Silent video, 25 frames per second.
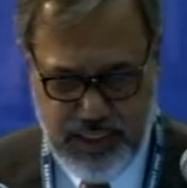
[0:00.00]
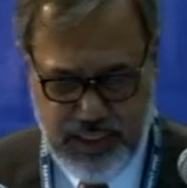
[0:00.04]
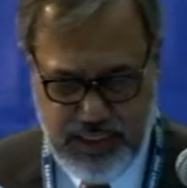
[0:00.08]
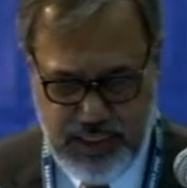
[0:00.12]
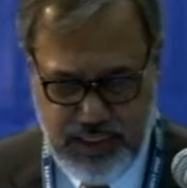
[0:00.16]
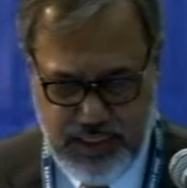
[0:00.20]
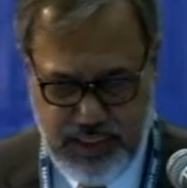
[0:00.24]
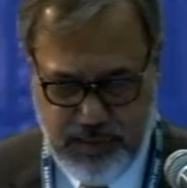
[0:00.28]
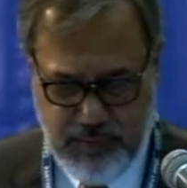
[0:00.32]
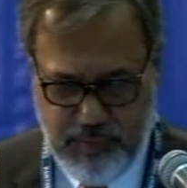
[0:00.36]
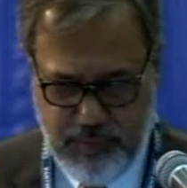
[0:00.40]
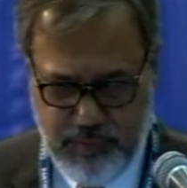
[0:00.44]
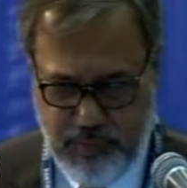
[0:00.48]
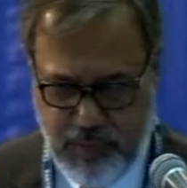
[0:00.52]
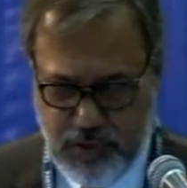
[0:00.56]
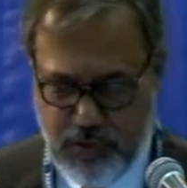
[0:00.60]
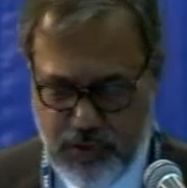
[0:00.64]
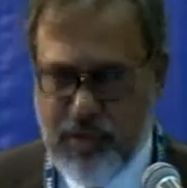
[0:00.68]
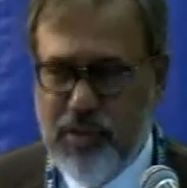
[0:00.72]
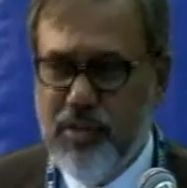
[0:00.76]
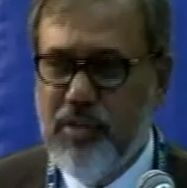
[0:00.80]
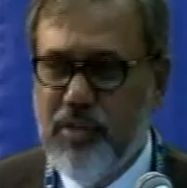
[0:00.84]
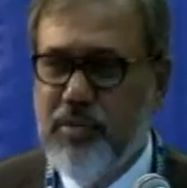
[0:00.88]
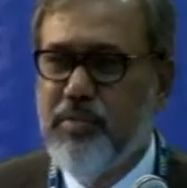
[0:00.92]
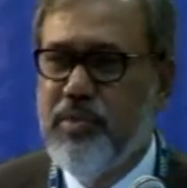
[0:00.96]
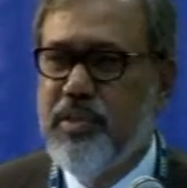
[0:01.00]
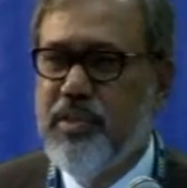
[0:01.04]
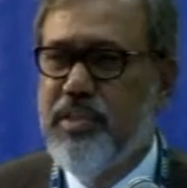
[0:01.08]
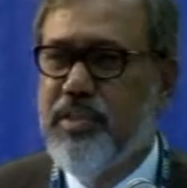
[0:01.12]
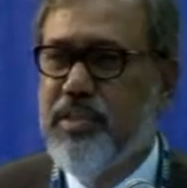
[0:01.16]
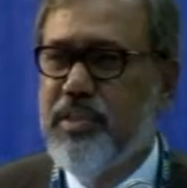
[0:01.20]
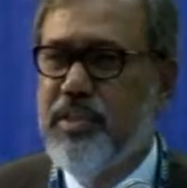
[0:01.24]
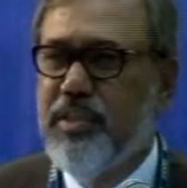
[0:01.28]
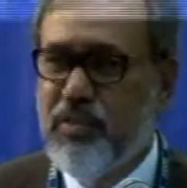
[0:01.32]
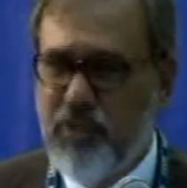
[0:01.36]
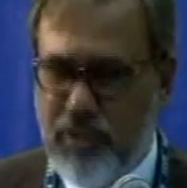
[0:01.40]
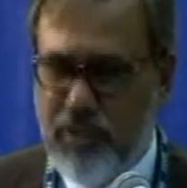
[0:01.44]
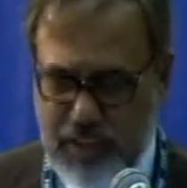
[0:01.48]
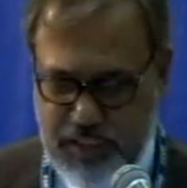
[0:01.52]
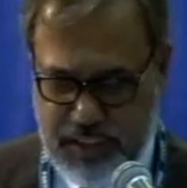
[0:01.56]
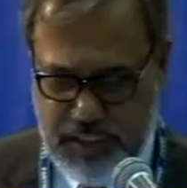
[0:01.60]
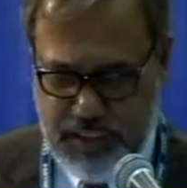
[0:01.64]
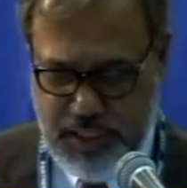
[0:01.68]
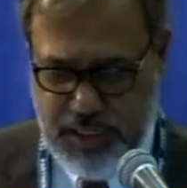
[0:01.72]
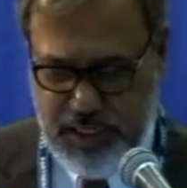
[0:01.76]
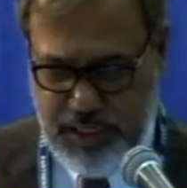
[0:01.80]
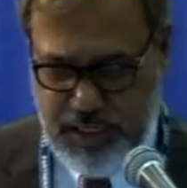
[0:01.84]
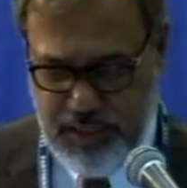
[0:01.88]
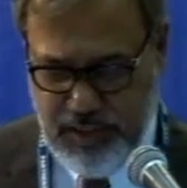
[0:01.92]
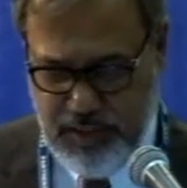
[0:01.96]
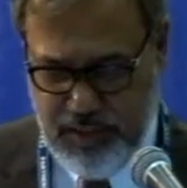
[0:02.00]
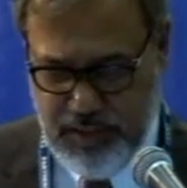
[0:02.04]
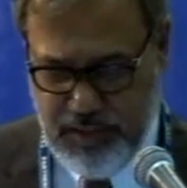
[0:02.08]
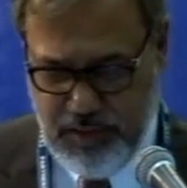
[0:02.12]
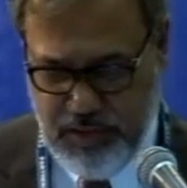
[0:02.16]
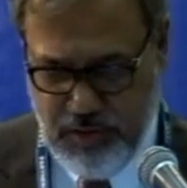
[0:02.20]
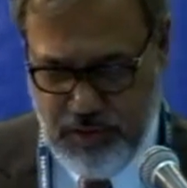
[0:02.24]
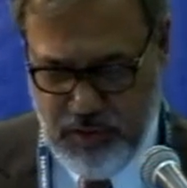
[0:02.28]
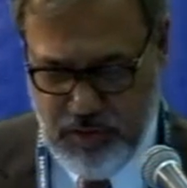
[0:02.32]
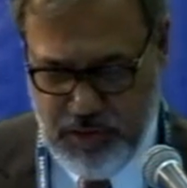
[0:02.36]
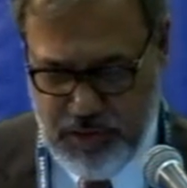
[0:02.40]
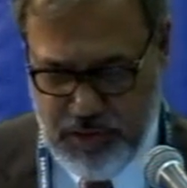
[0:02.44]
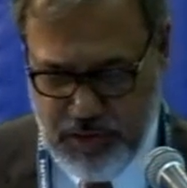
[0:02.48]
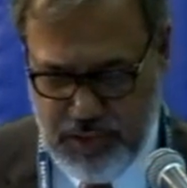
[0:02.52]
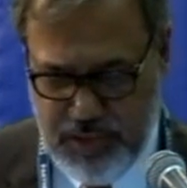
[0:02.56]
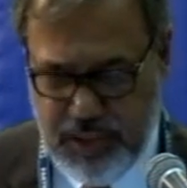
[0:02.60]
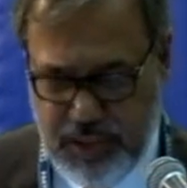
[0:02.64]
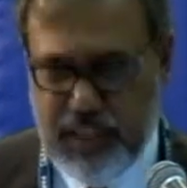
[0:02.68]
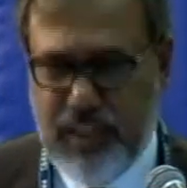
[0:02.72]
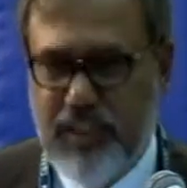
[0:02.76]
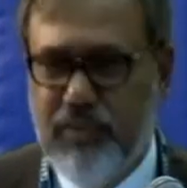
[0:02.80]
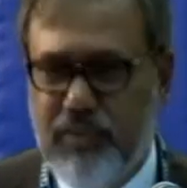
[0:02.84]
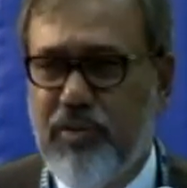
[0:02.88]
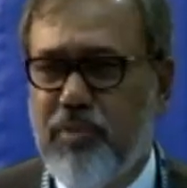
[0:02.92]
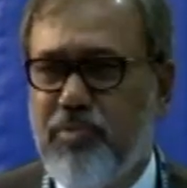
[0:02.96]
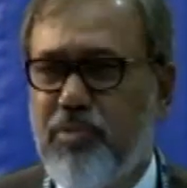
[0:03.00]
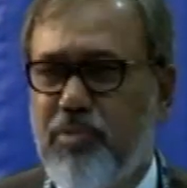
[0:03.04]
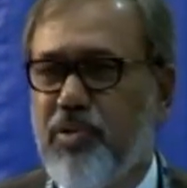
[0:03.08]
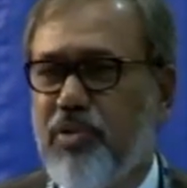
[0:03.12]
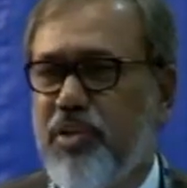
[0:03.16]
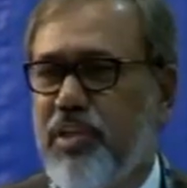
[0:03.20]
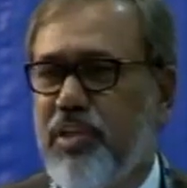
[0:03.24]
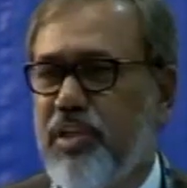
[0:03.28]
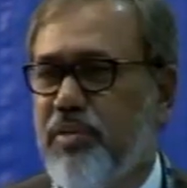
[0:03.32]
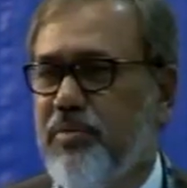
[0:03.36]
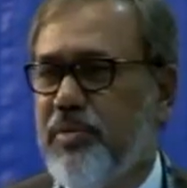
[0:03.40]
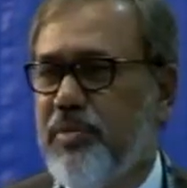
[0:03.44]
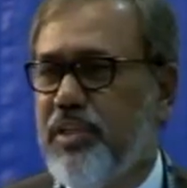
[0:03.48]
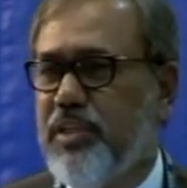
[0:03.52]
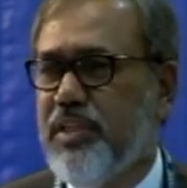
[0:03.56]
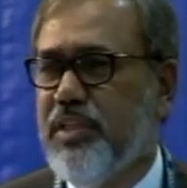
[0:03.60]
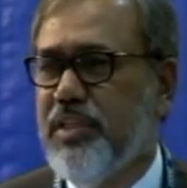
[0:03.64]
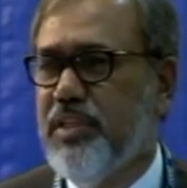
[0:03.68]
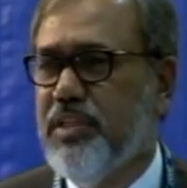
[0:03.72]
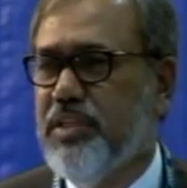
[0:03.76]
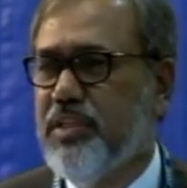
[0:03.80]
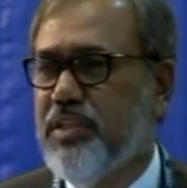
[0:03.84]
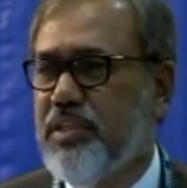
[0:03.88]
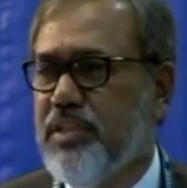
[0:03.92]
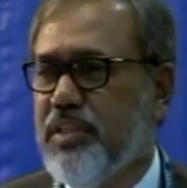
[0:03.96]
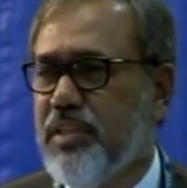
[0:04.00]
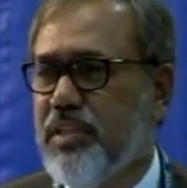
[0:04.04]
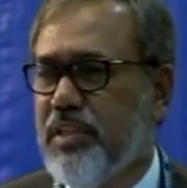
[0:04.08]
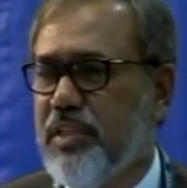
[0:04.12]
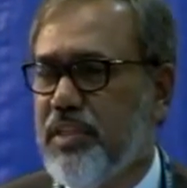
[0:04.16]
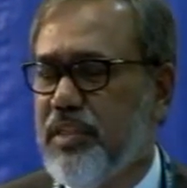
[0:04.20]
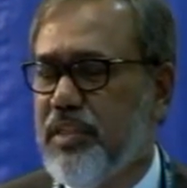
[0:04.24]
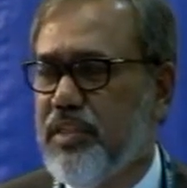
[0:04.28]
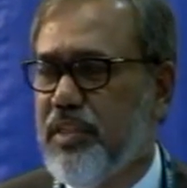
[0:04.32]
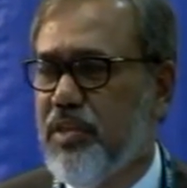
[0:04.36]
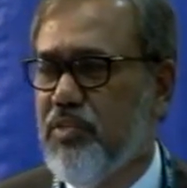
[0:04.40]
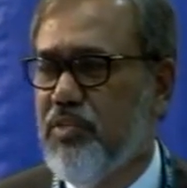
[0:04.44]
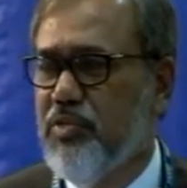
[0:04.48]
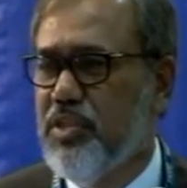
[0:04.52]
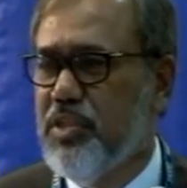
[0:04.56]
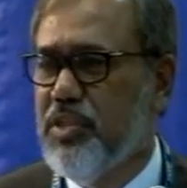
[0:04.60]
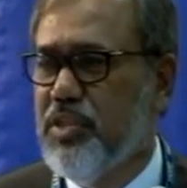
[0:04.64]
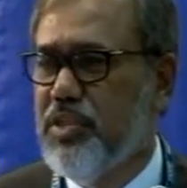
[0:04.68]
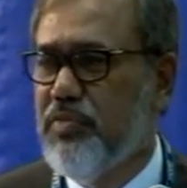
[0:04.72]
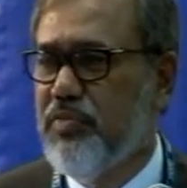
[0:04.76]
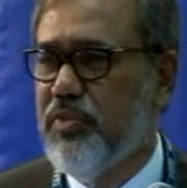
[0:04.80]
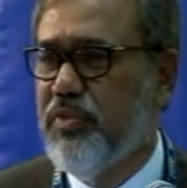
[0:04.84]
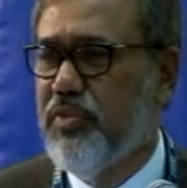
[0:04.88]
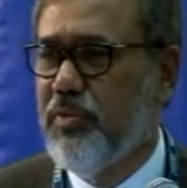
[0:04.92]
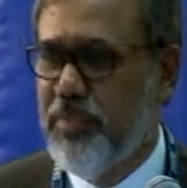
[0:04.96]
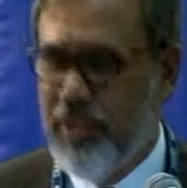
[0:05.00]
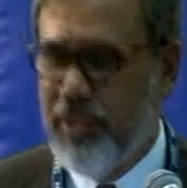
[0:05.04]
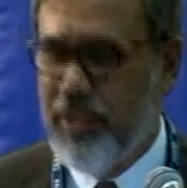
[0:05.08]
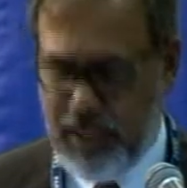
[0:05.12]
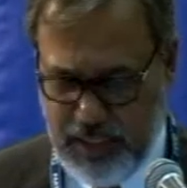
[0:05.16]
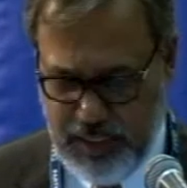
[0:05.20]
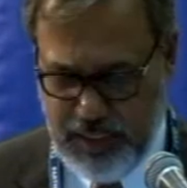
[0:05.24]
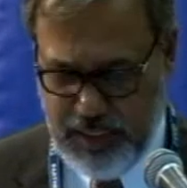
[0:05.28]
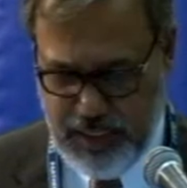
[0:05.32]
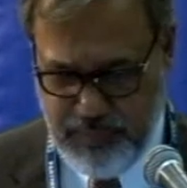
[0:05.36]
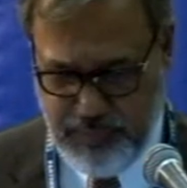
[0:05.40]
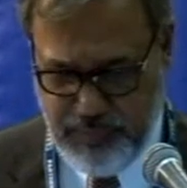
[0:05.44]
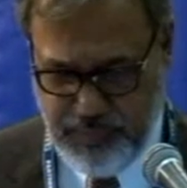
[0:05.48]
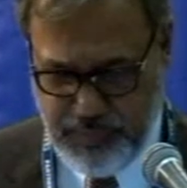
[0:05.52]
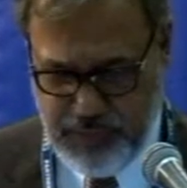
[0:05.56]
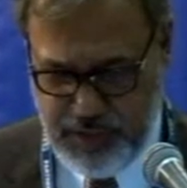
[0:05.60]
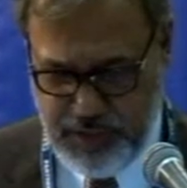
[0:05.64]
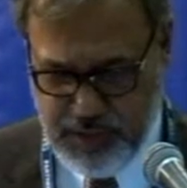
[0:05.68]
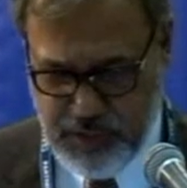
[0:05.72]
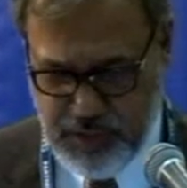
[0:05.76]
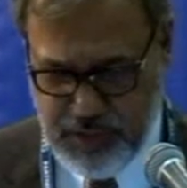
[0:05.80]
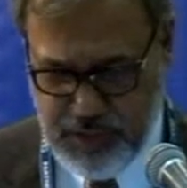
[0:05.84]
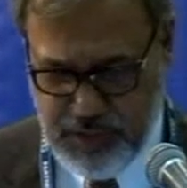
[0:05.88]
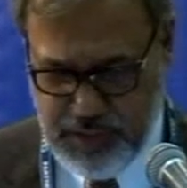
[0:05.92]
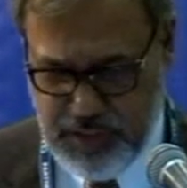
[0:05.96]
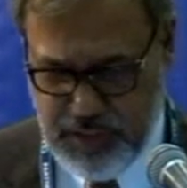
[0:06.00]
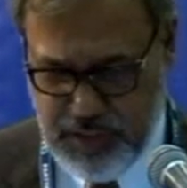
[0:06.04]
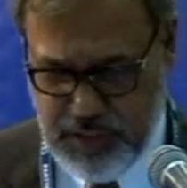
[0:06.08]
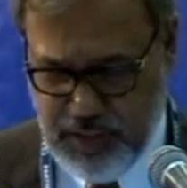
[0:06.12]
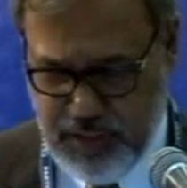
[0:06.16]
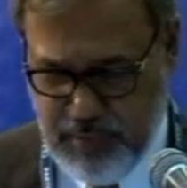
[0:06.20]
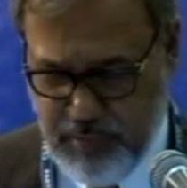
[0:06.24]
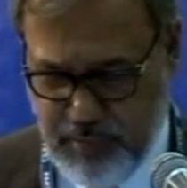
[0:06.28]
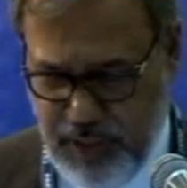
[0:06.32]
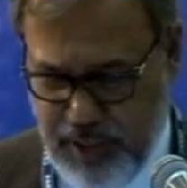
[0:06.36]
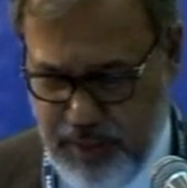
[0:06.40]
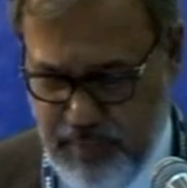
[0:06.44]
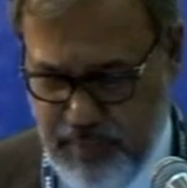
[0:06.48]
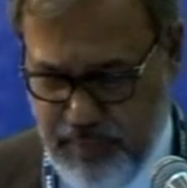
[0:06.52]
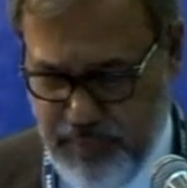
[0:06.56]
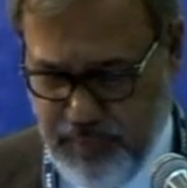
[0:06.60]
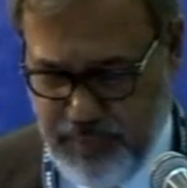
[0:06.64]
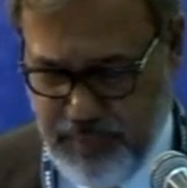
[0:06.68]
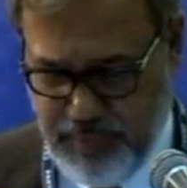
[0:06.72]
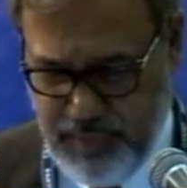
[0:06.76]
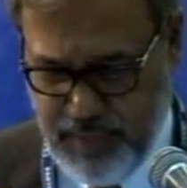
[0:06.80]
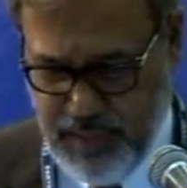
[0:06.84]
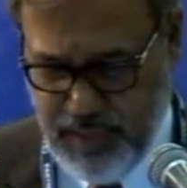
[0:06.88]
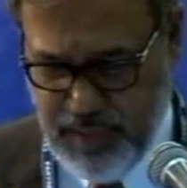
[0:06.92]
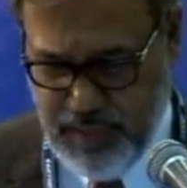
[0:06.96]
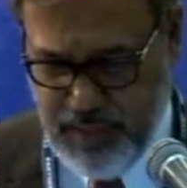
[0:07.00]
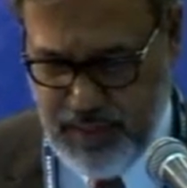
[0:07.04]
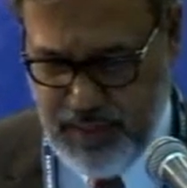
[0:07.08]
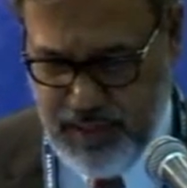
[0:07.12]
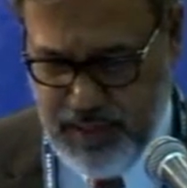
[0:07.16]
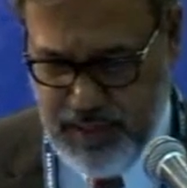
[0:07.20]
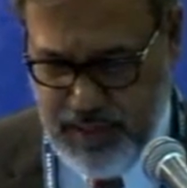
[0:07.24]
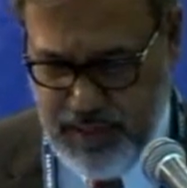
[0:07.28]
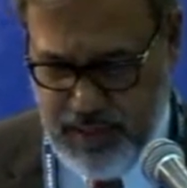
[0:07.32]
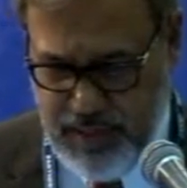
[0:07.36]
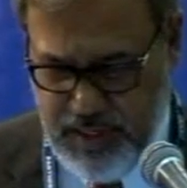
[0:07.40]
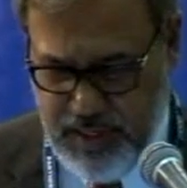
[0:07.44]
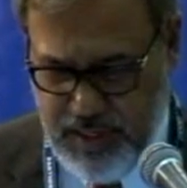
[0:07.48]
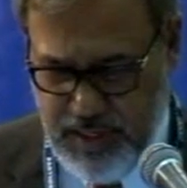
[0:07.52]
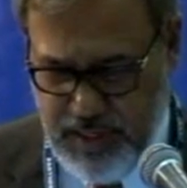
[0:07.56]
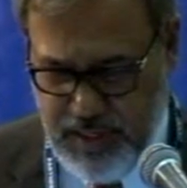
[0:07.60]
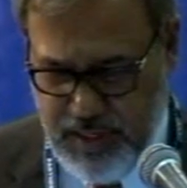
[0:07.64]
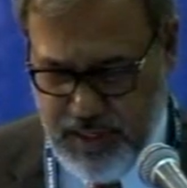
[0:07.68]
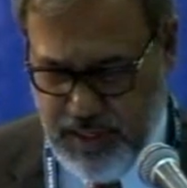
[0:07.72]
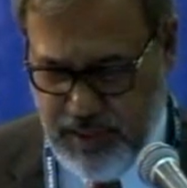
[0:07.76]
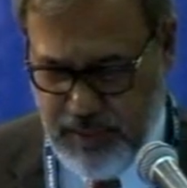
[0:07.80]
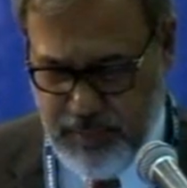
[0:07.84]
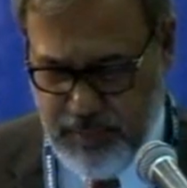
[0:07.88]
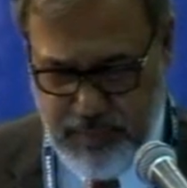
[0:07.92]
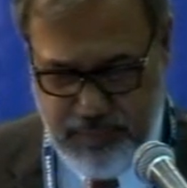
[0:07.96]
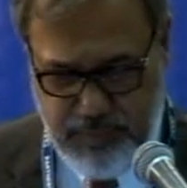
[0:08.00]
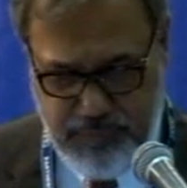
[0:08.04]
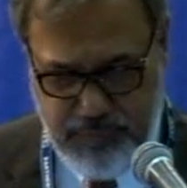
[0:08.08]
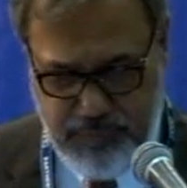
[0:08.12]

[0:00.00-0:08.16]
Matlab is a rural site which is nearly 50 kilometers southeast from Dhaka, as you can see in the map. The